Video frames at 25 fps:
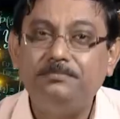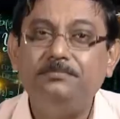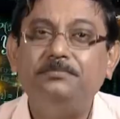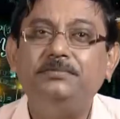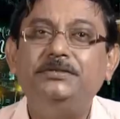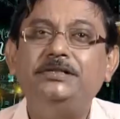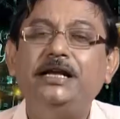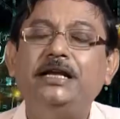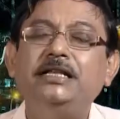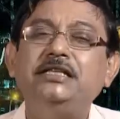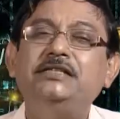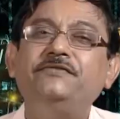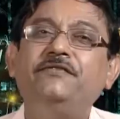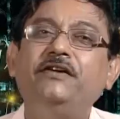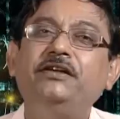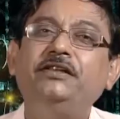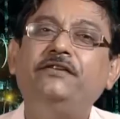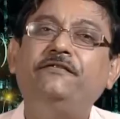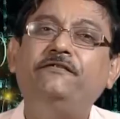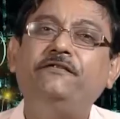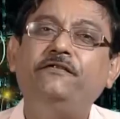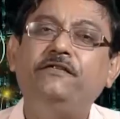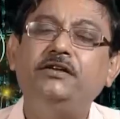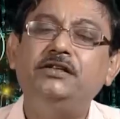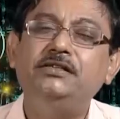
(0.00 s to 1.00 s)
satisfy
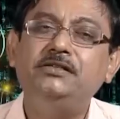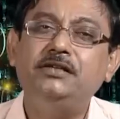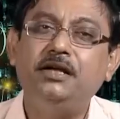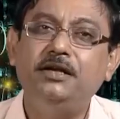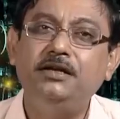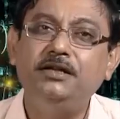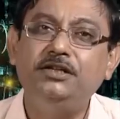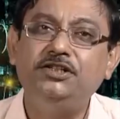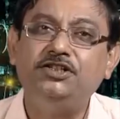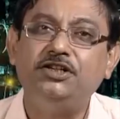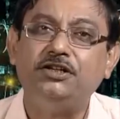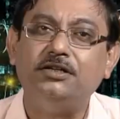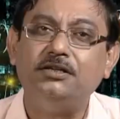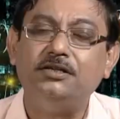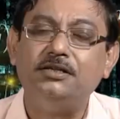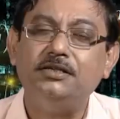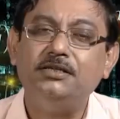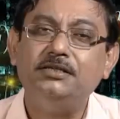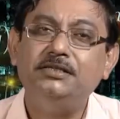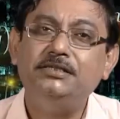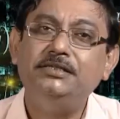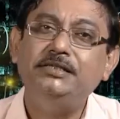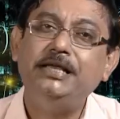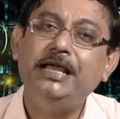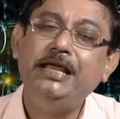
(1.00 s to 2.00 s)
the first condition,
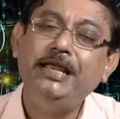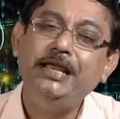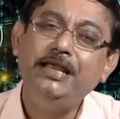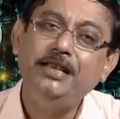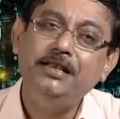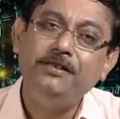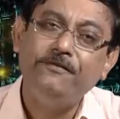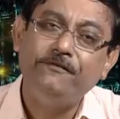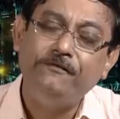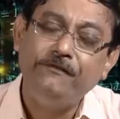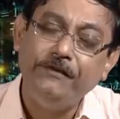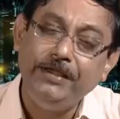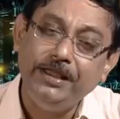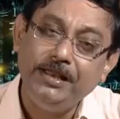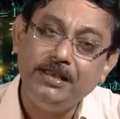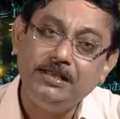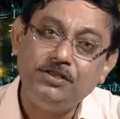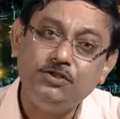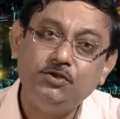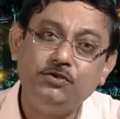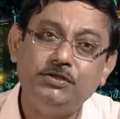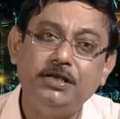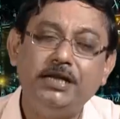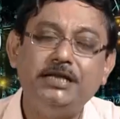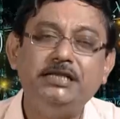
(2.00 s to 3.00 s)
fails
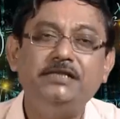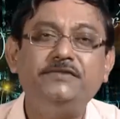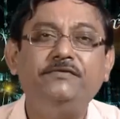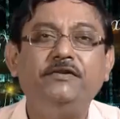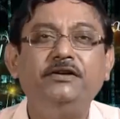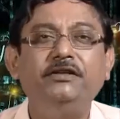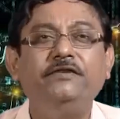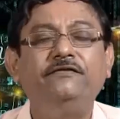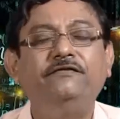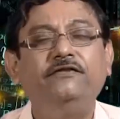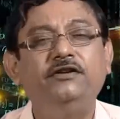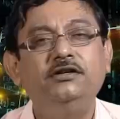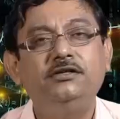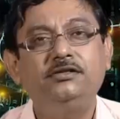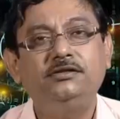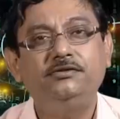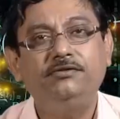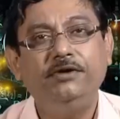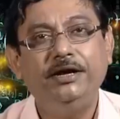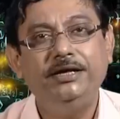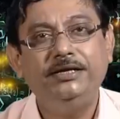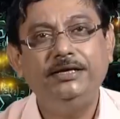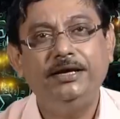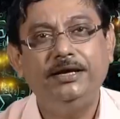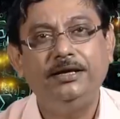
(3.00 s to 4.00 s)
to satisfy the first
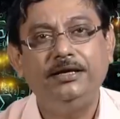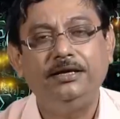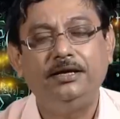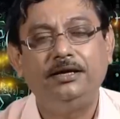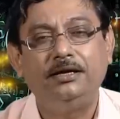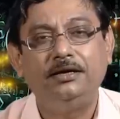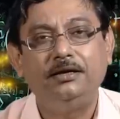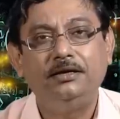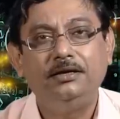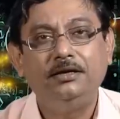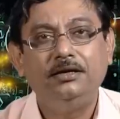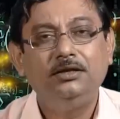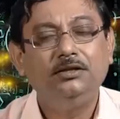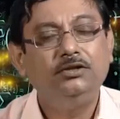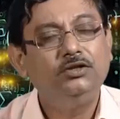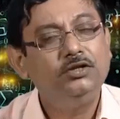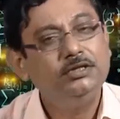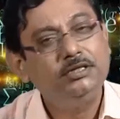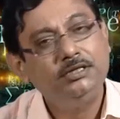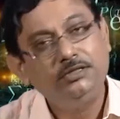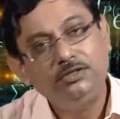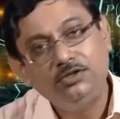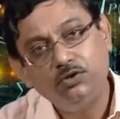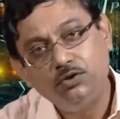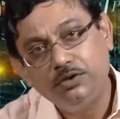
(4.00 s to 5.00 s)
criteria.
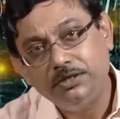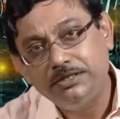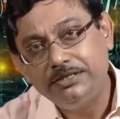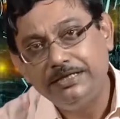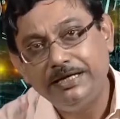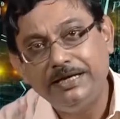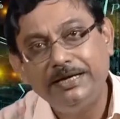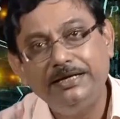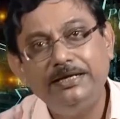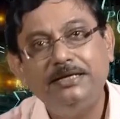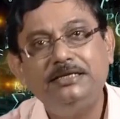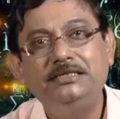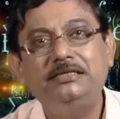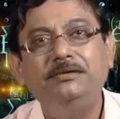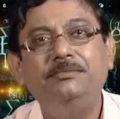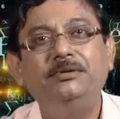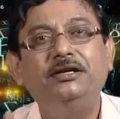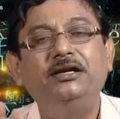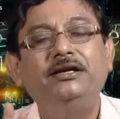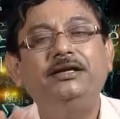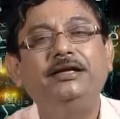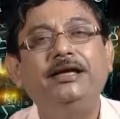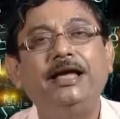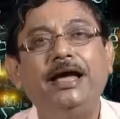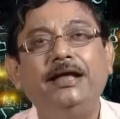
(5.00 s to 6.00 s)
So the second
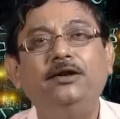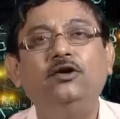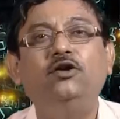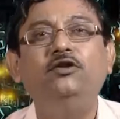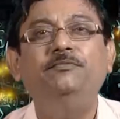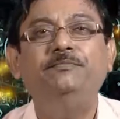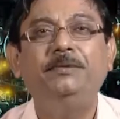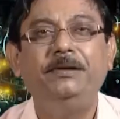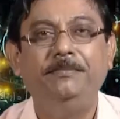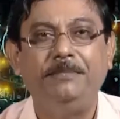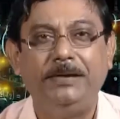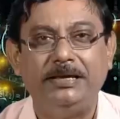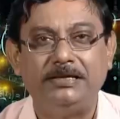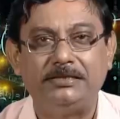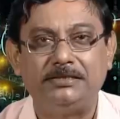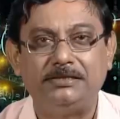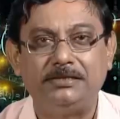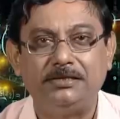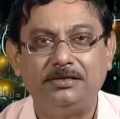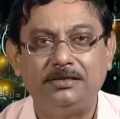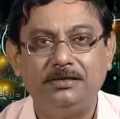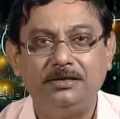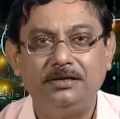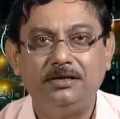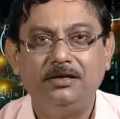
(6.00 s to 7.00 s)
estimator cannot be
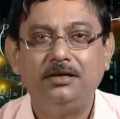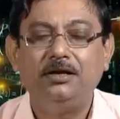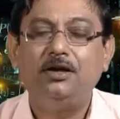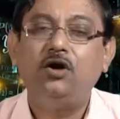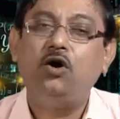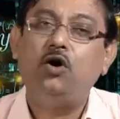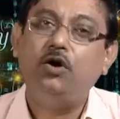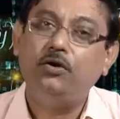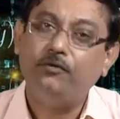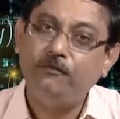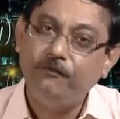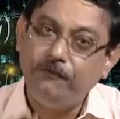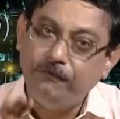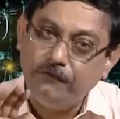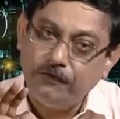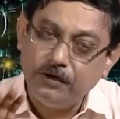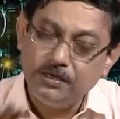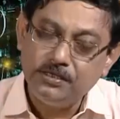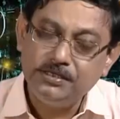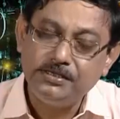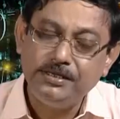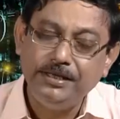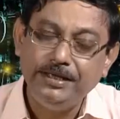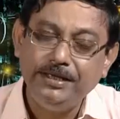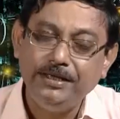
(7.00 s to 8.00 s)
best.
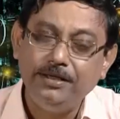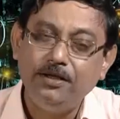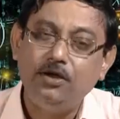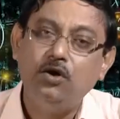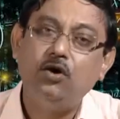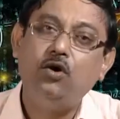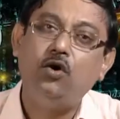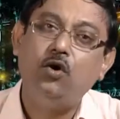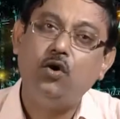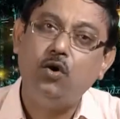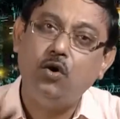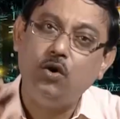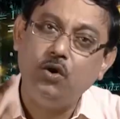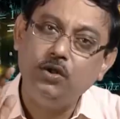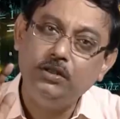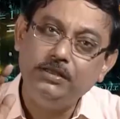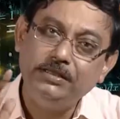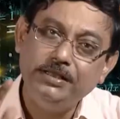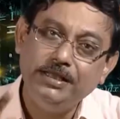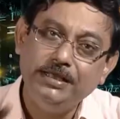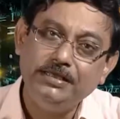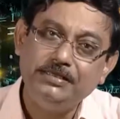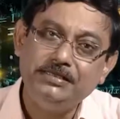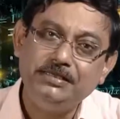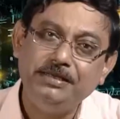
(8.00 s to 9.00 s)
Firstly, all
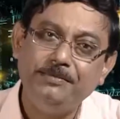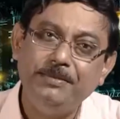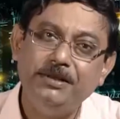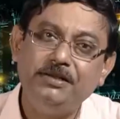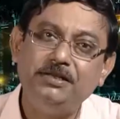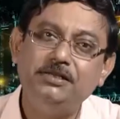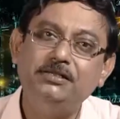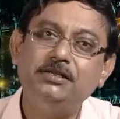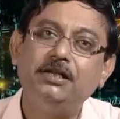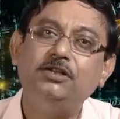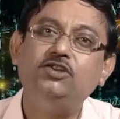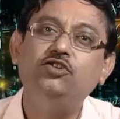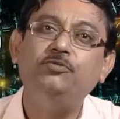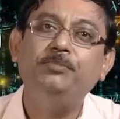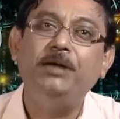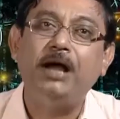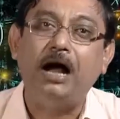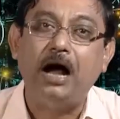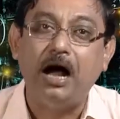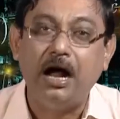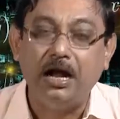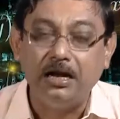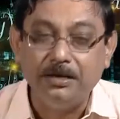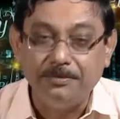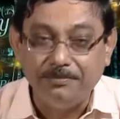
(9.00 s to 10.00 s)
the estimators are to be
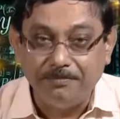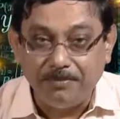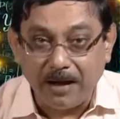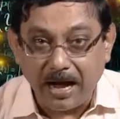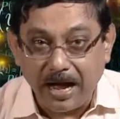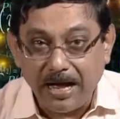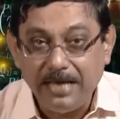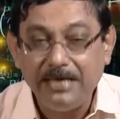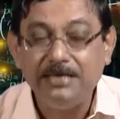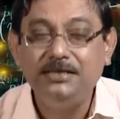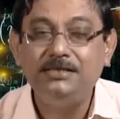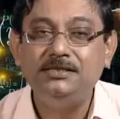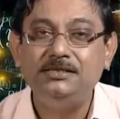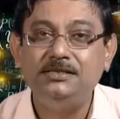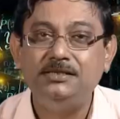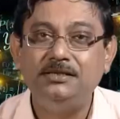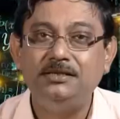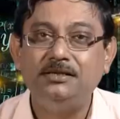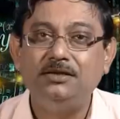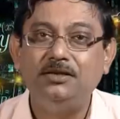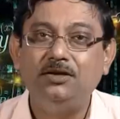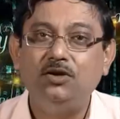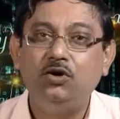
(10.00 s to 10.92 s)
unbiased,